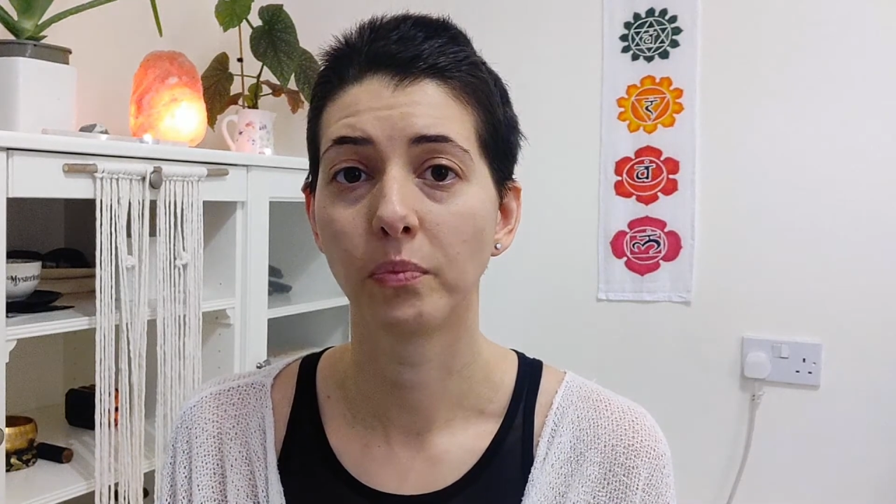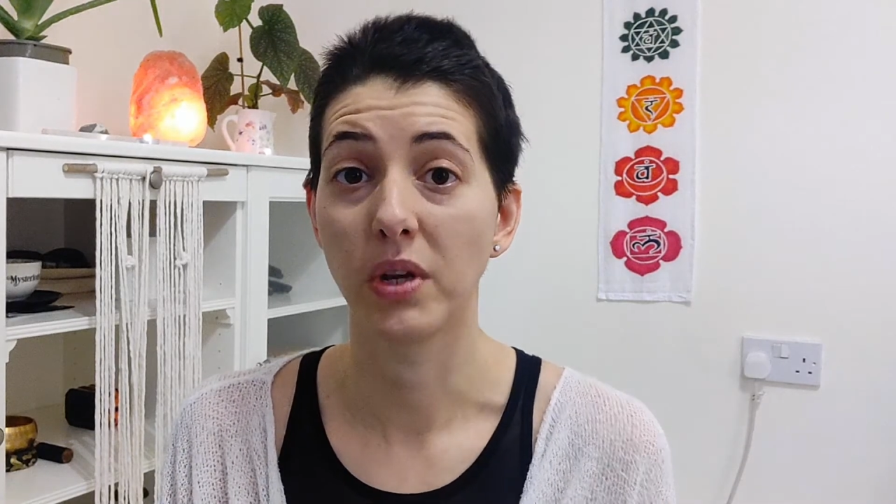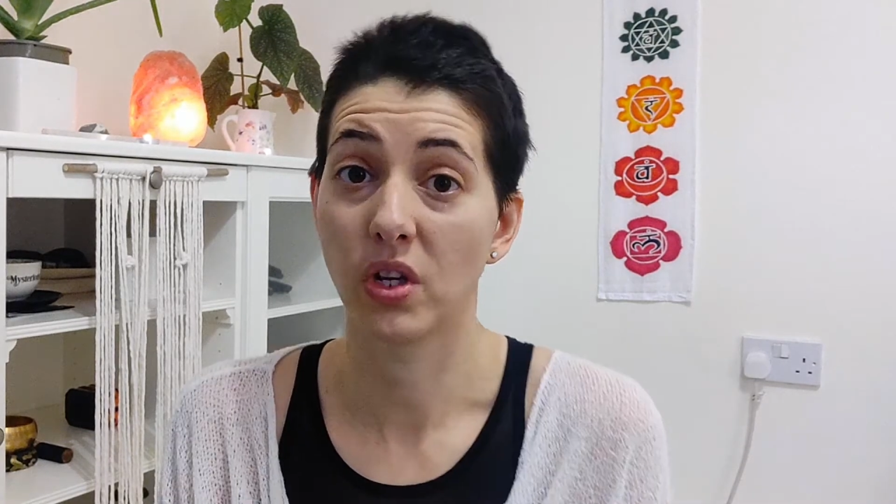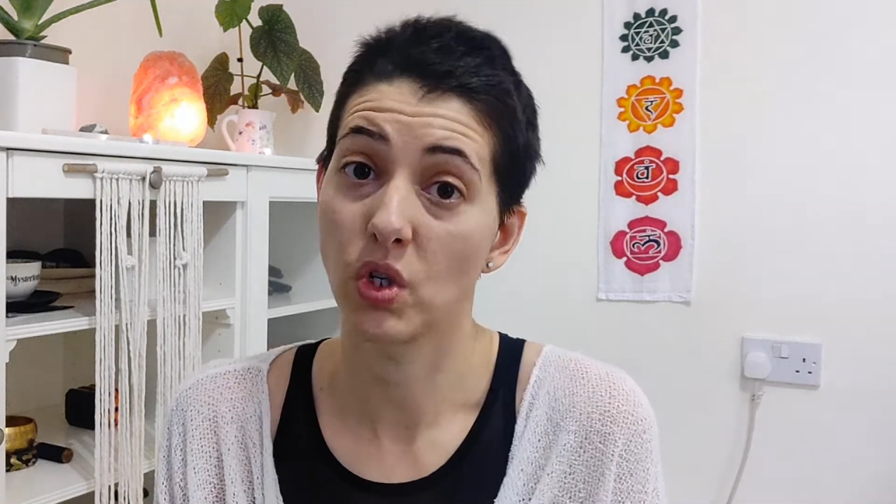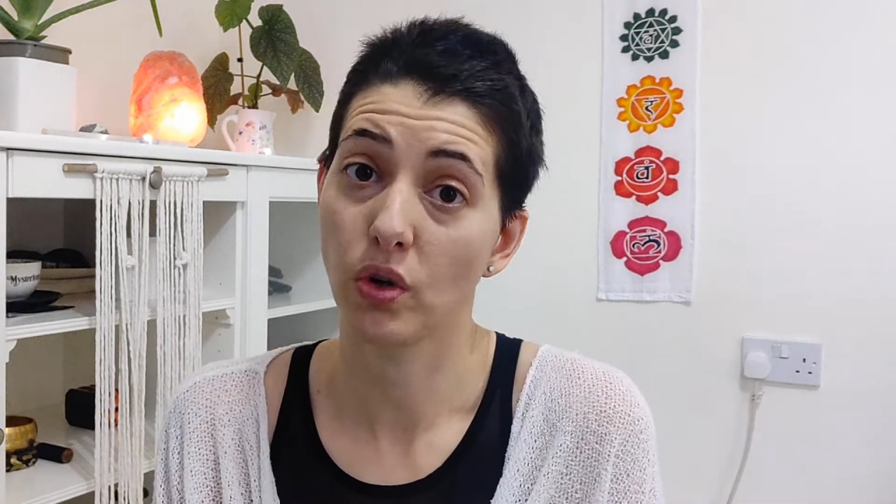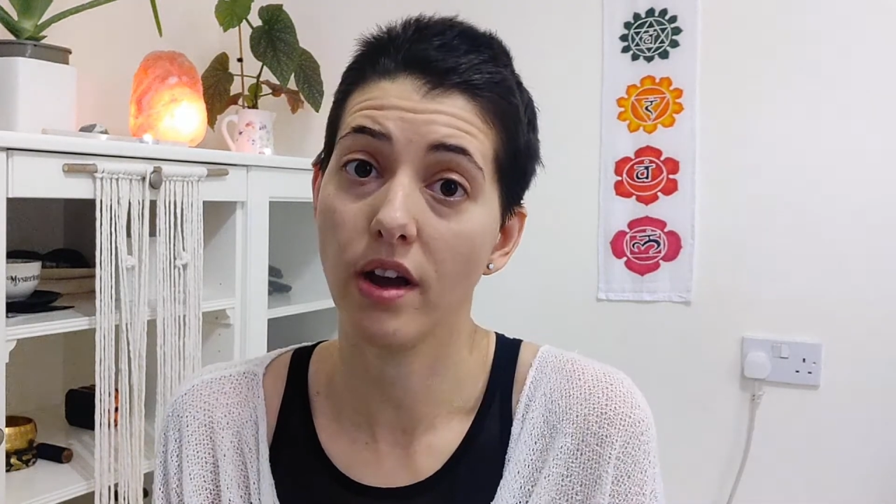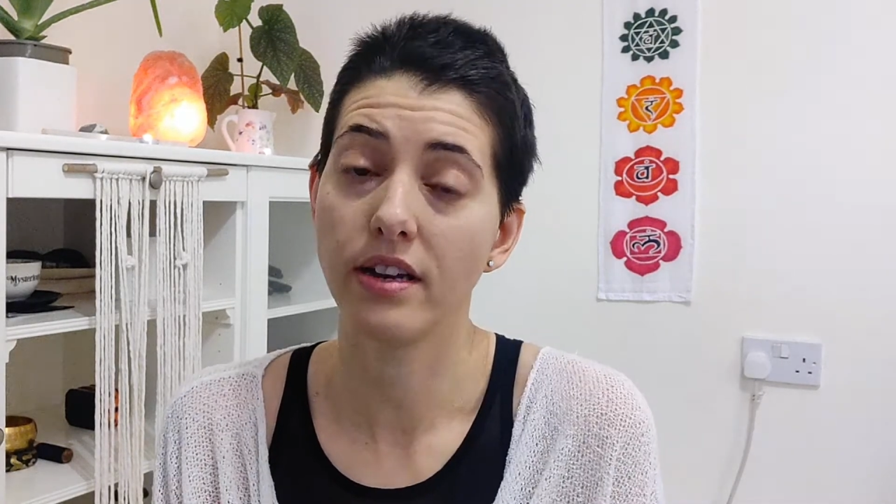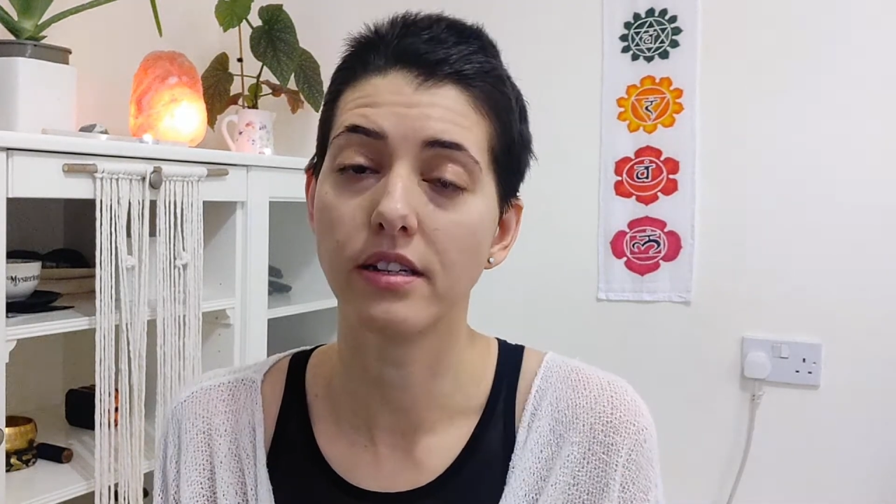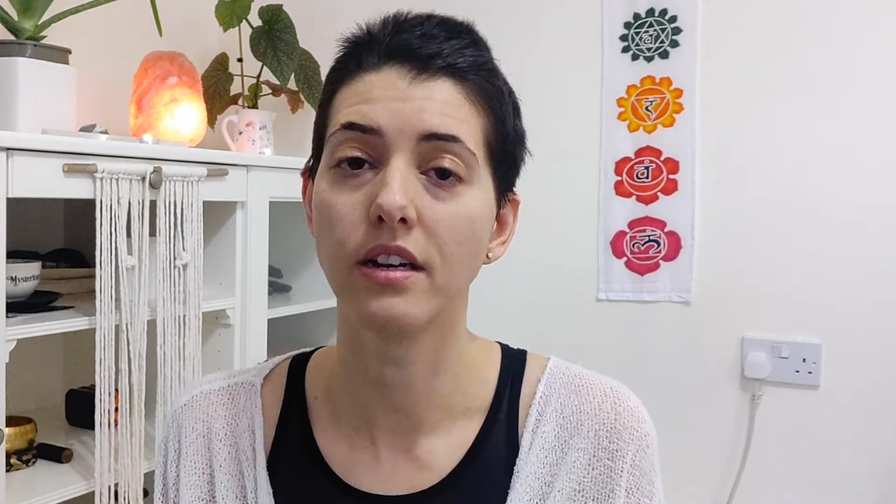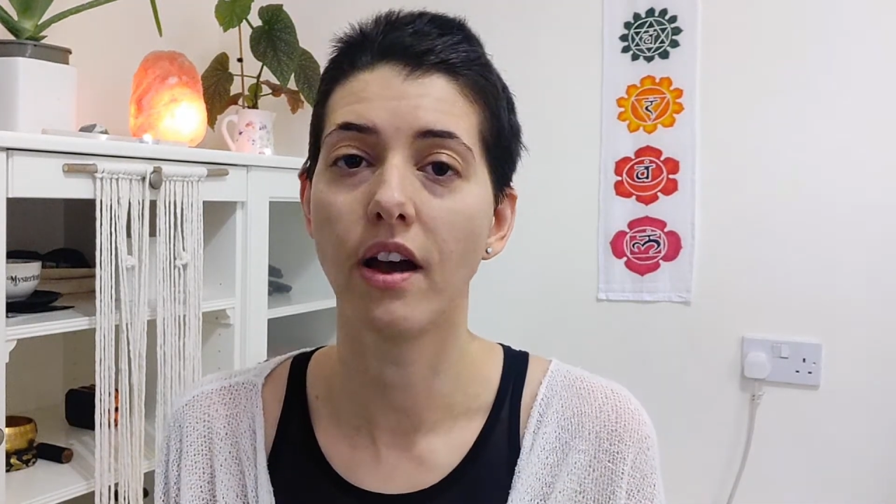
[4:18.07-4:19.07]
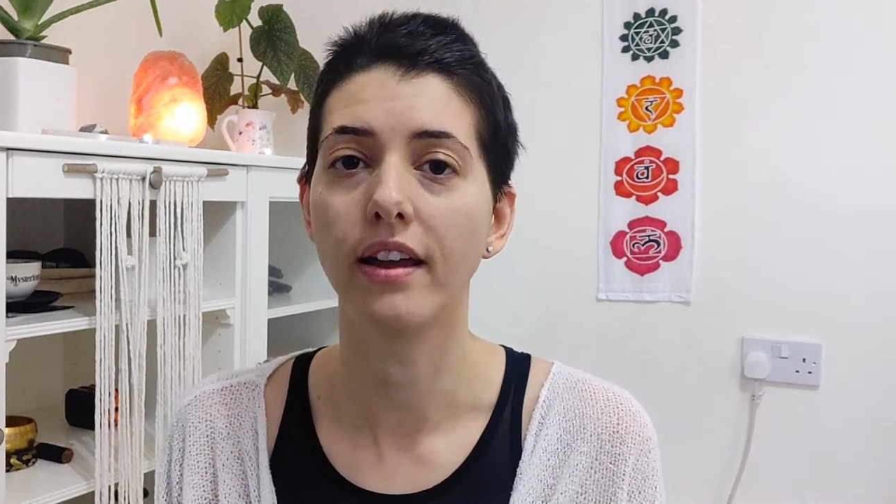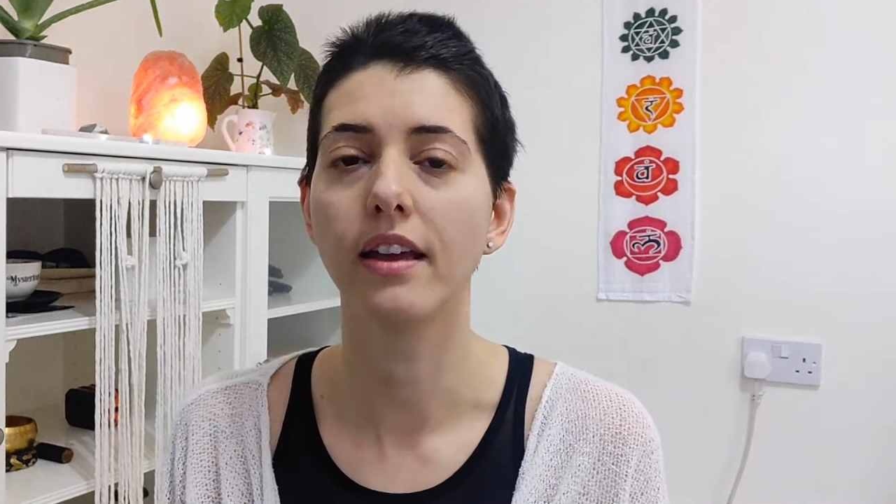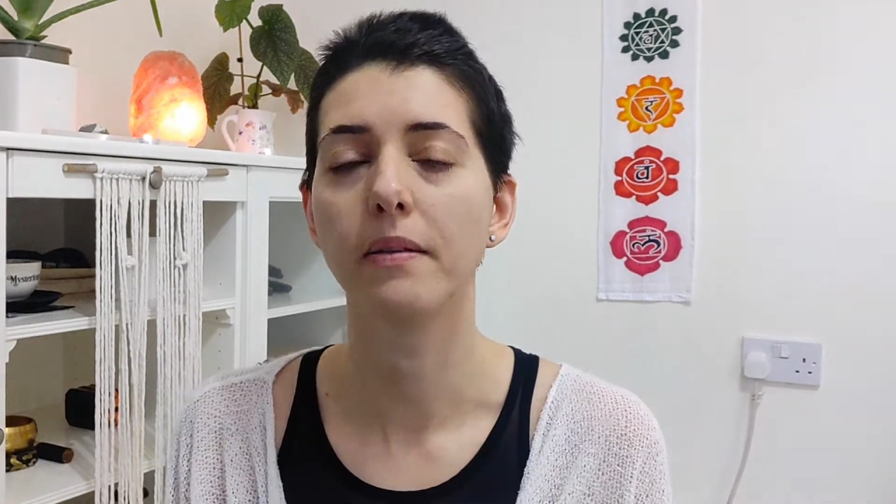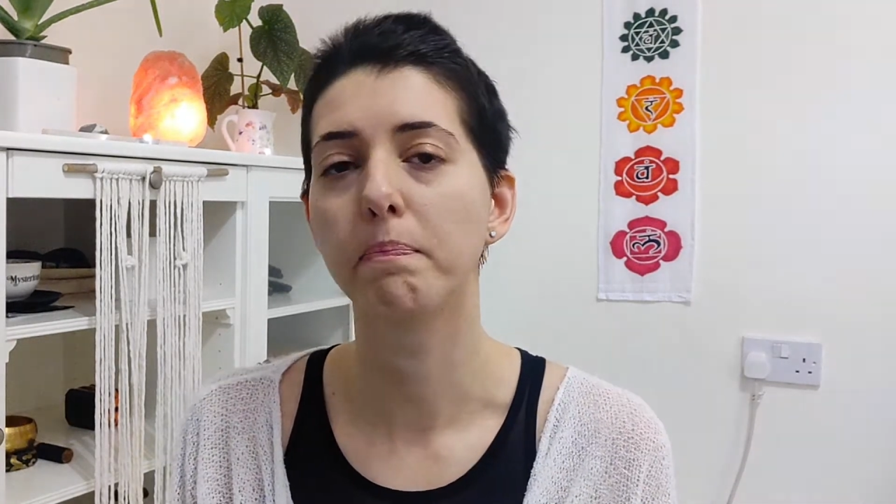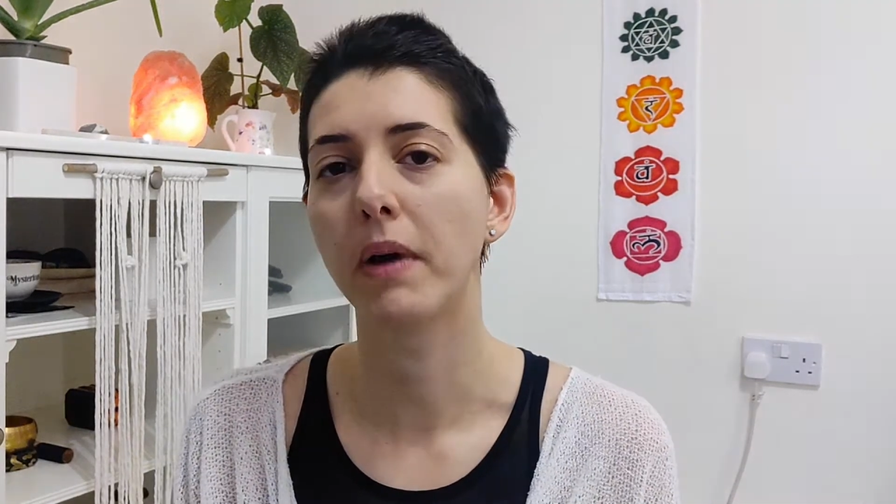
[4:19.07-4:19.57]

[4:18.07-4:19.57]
We can try and deny it,